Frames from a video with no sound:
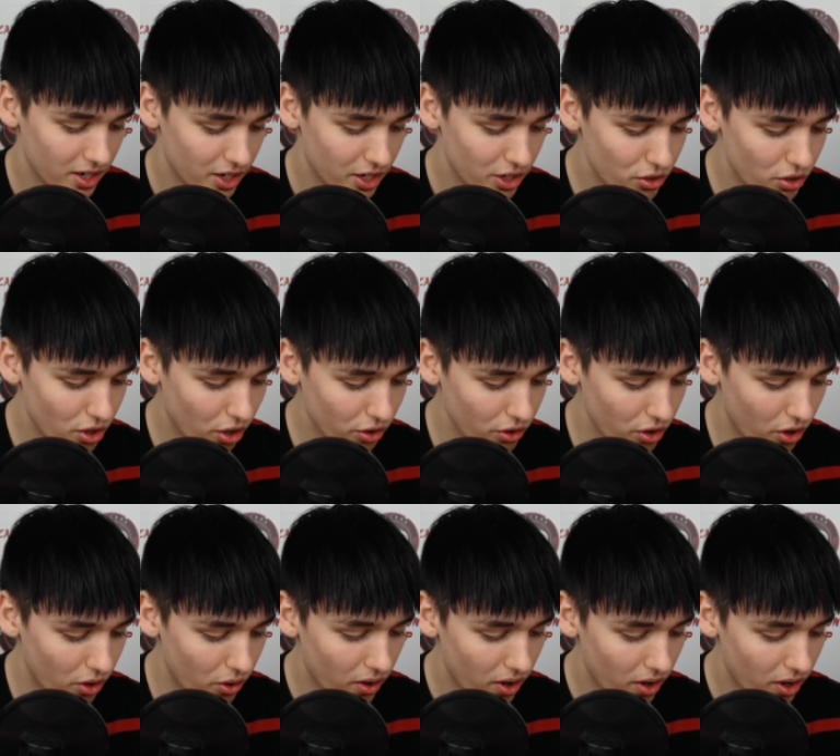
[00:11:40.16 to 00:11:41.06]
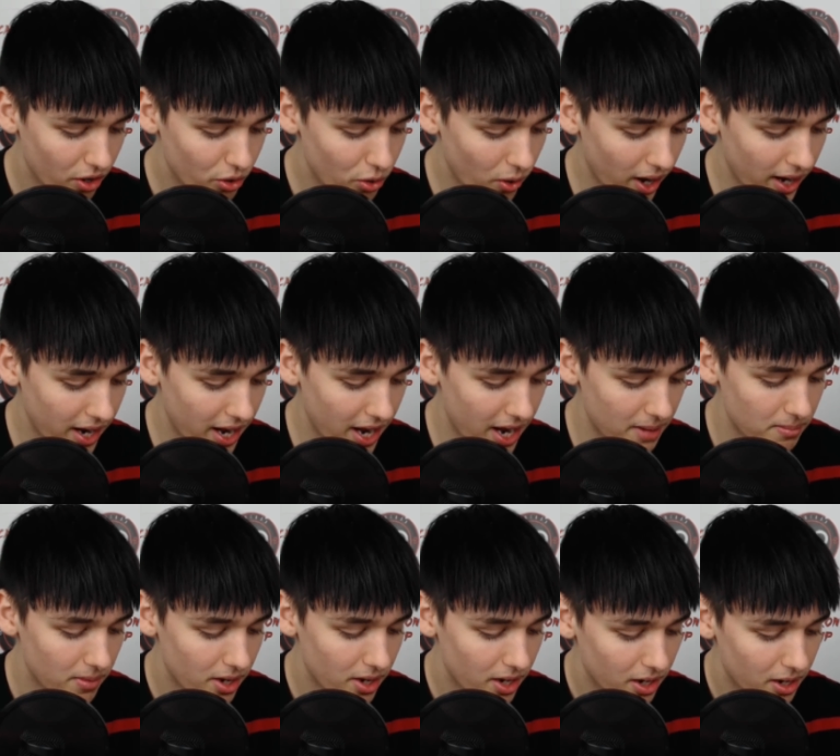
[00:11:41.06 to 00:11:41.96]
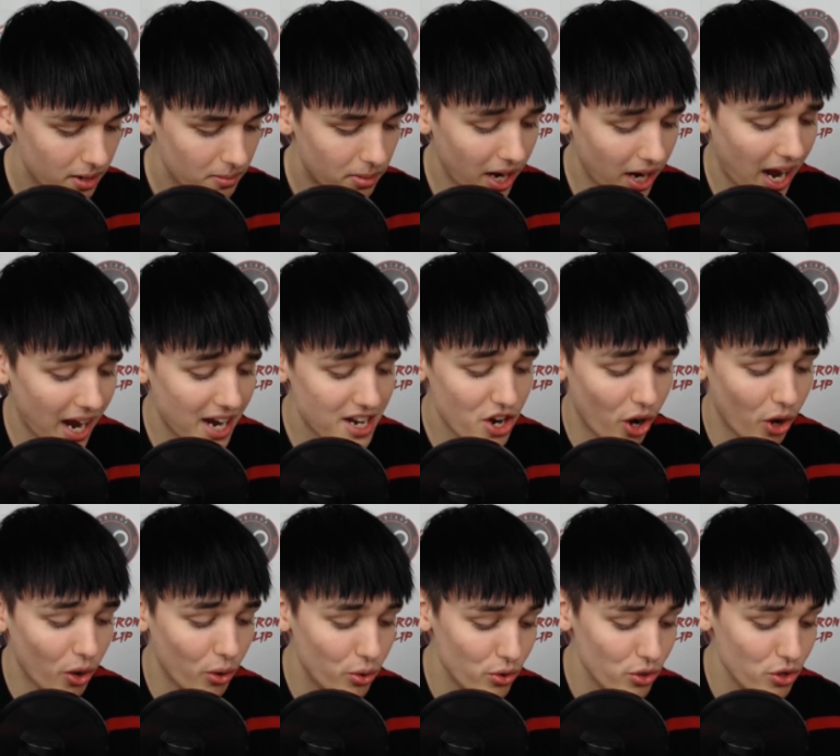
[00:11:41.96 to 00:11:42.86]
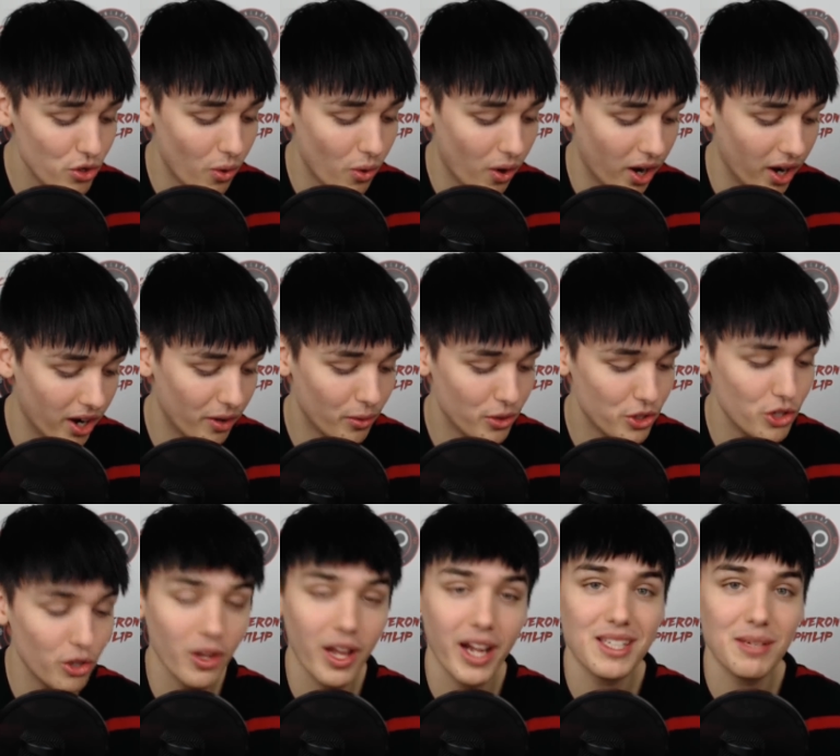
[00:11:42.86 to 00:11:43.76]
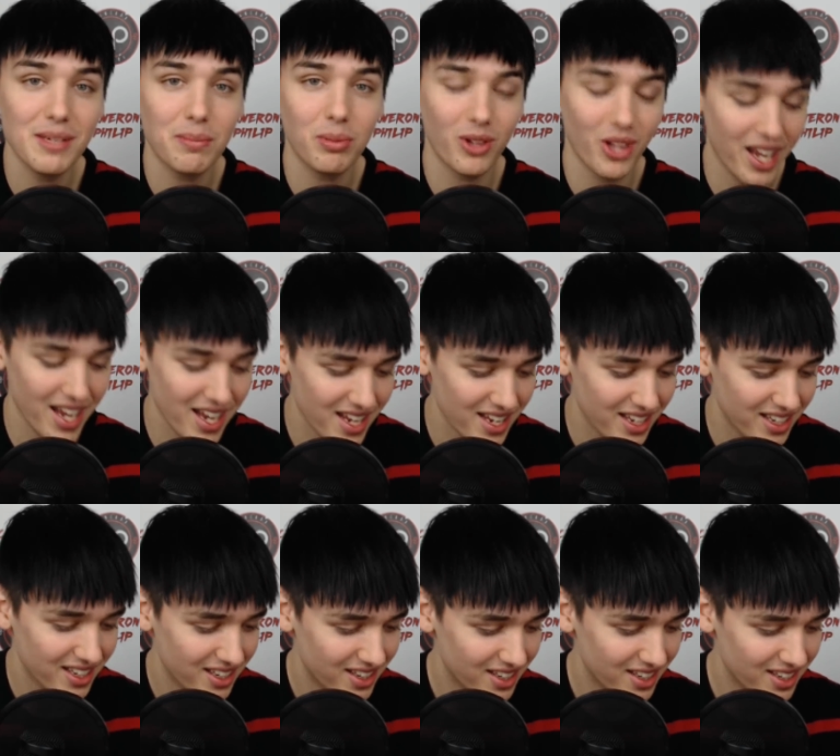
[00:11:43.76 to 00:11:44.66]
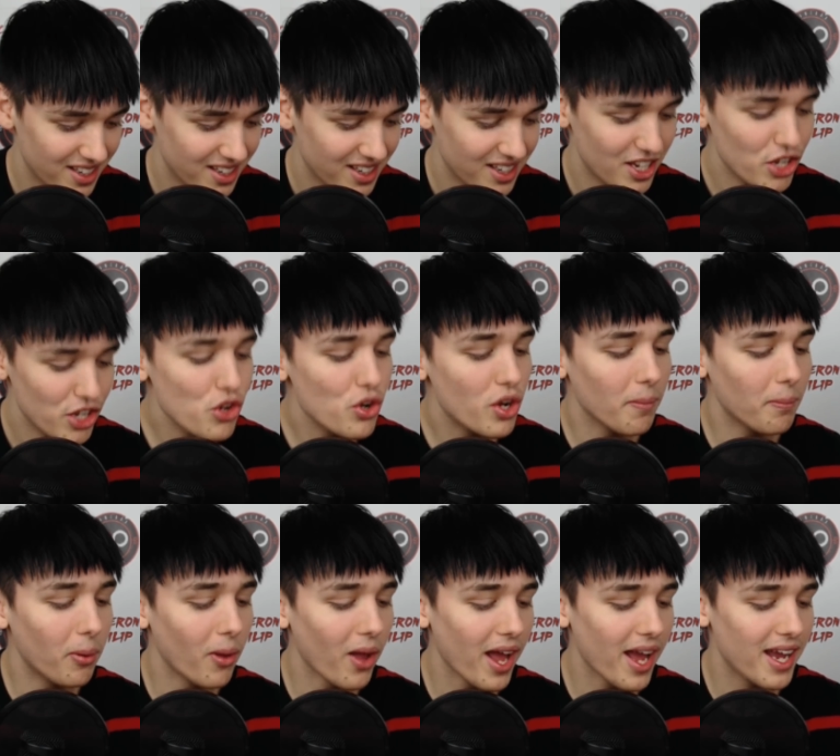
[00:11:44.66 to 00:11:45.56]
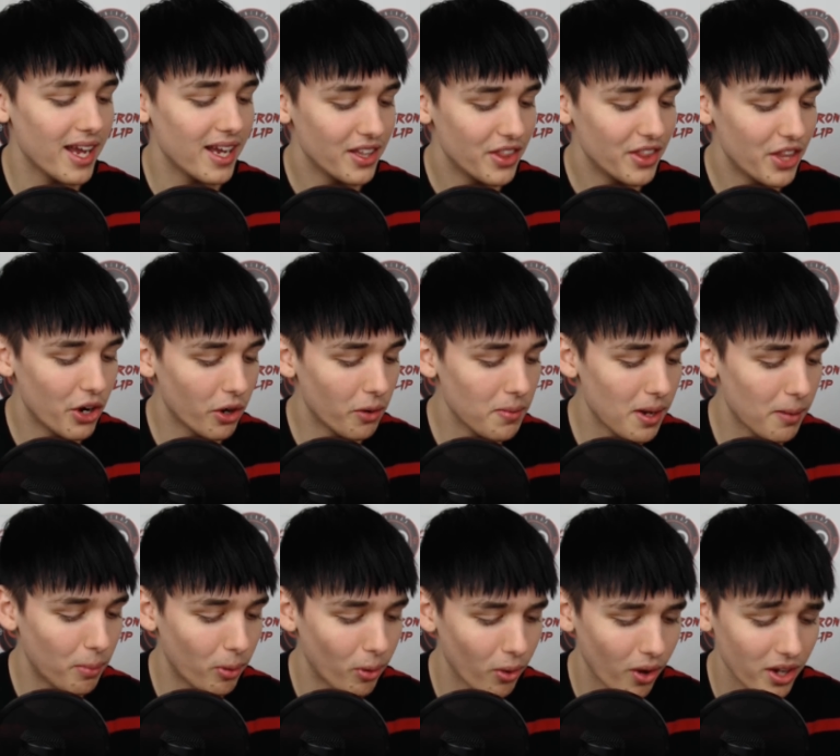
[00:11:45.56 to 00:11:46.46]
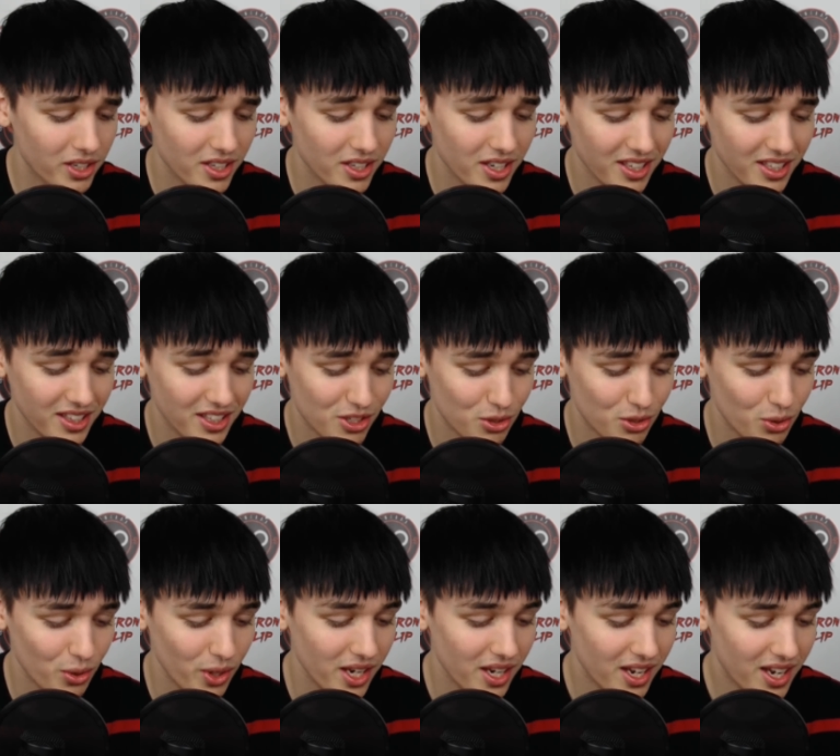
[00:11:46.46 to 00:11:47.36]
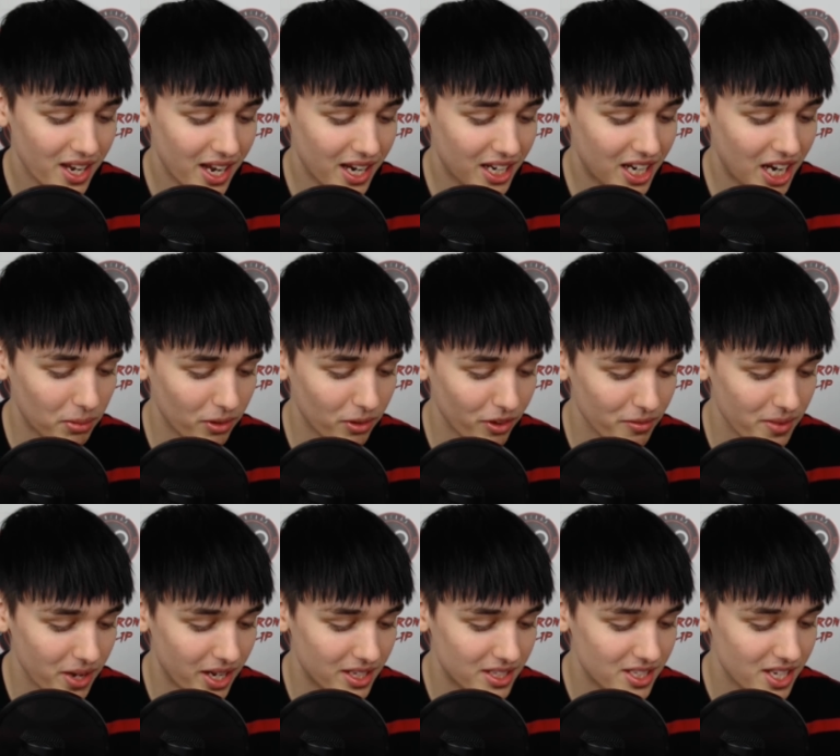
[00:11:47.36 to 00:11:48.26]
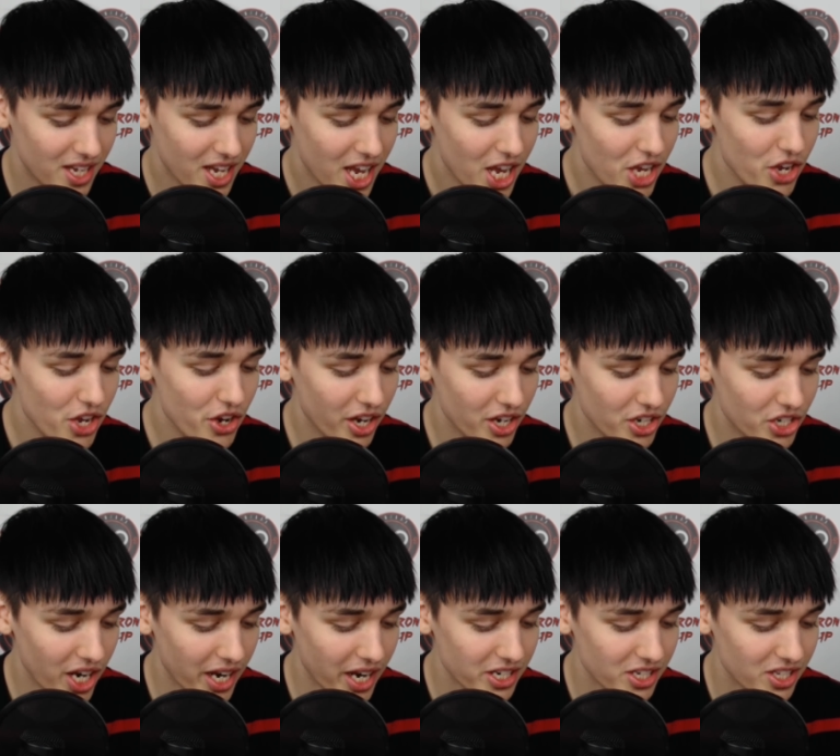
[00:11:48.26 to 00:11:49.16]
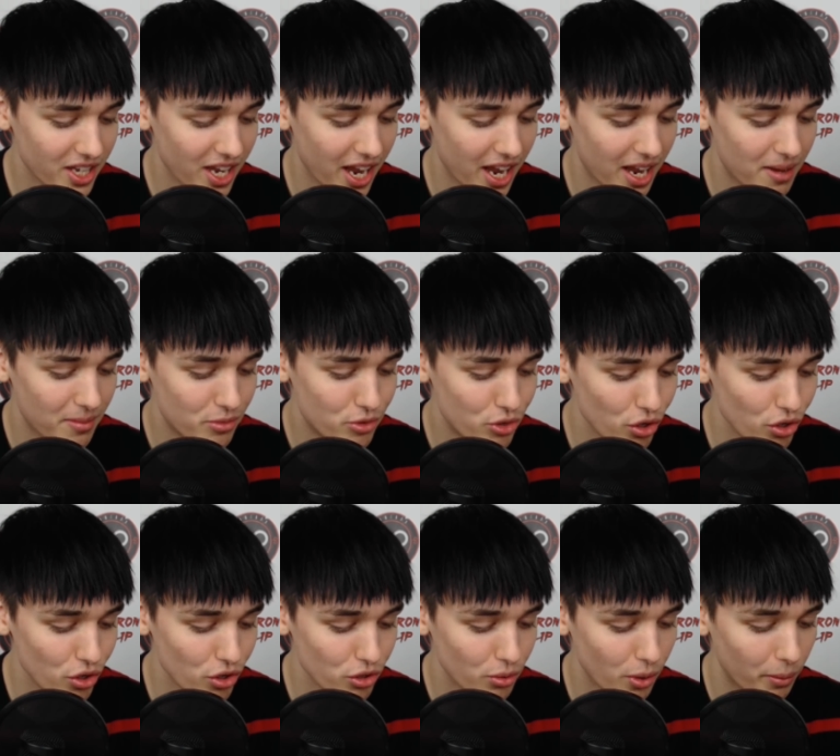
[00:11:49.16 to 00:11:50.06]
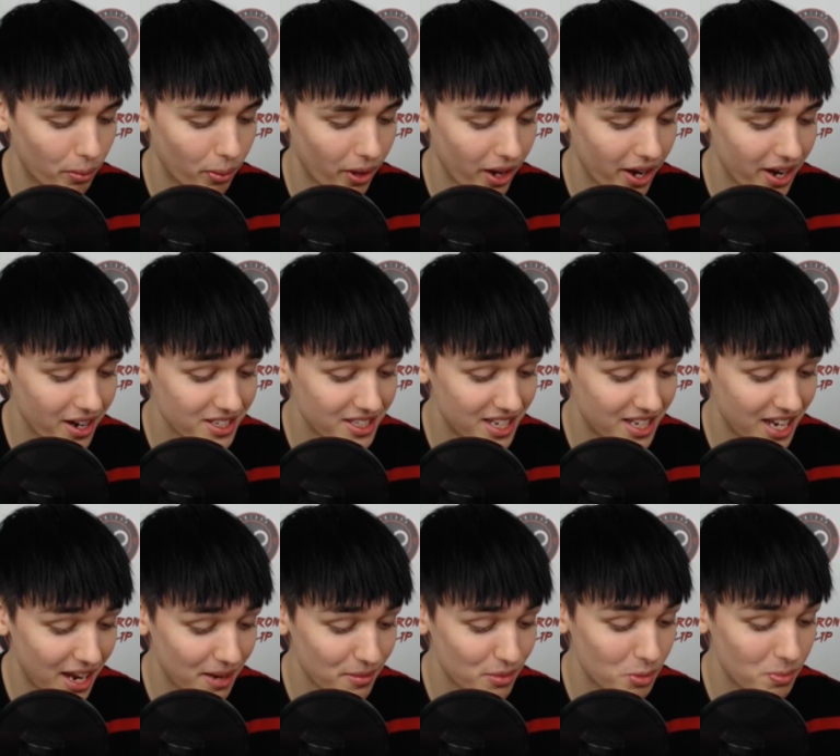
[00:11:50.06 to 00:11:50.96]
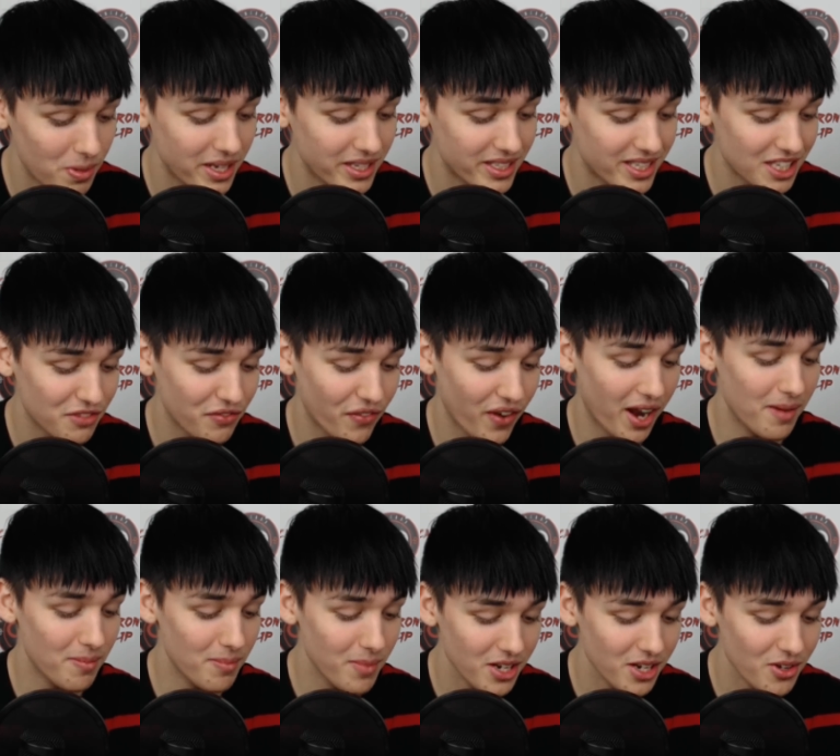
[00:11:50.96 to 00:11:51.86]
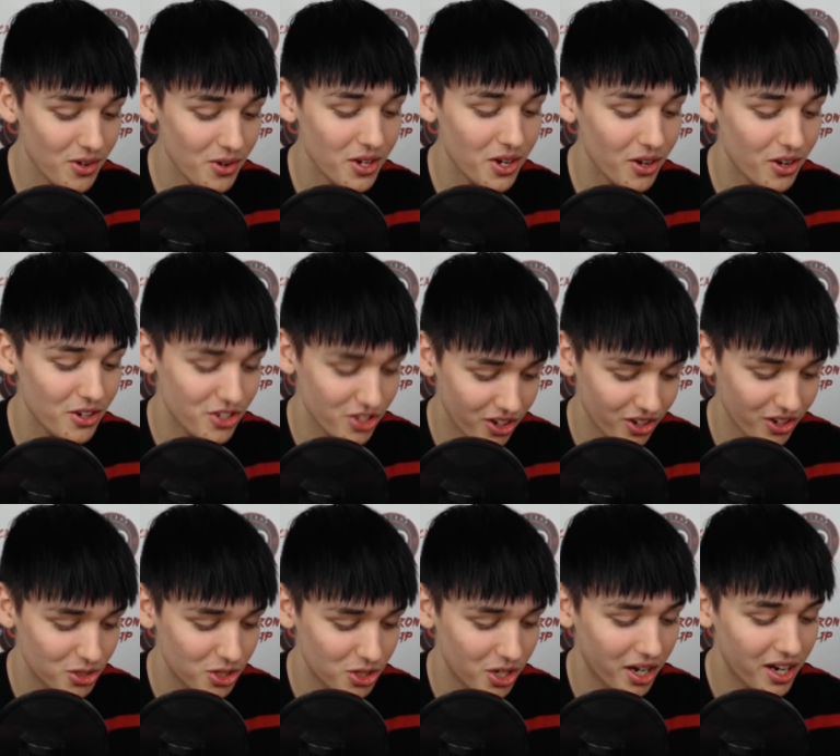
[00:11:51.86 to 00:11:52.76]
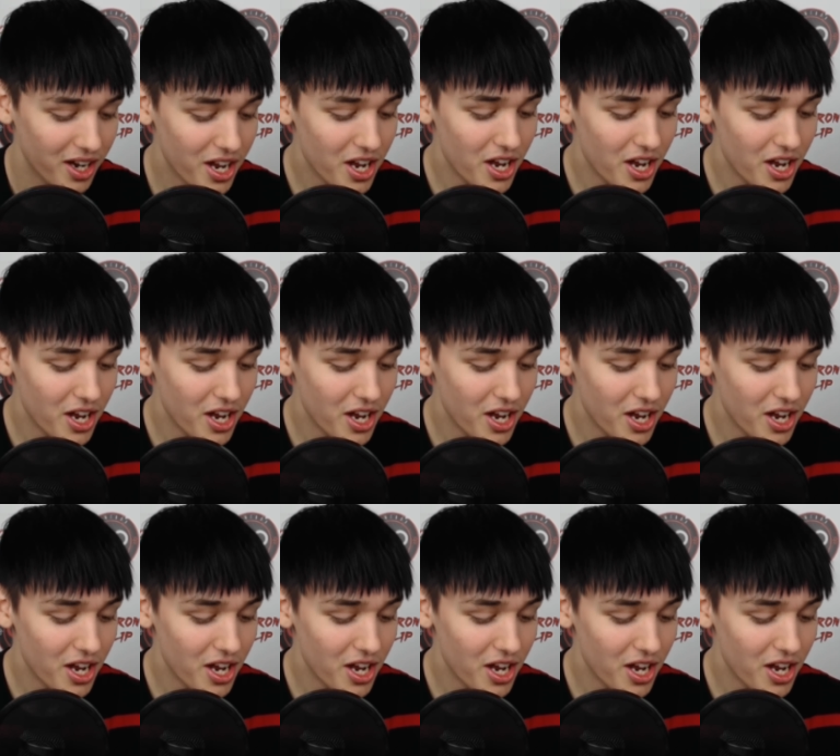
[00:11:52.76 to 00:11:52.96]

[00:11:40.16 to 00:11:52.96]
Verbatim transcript: You don't know who I am, but I know who you are. Would you like to play? You can play. There will be a poll underneath this tweet in a couple of minutes. You can change the game. Choose what player's game should be intensified. Min Yoongi or Jung Ho Suk.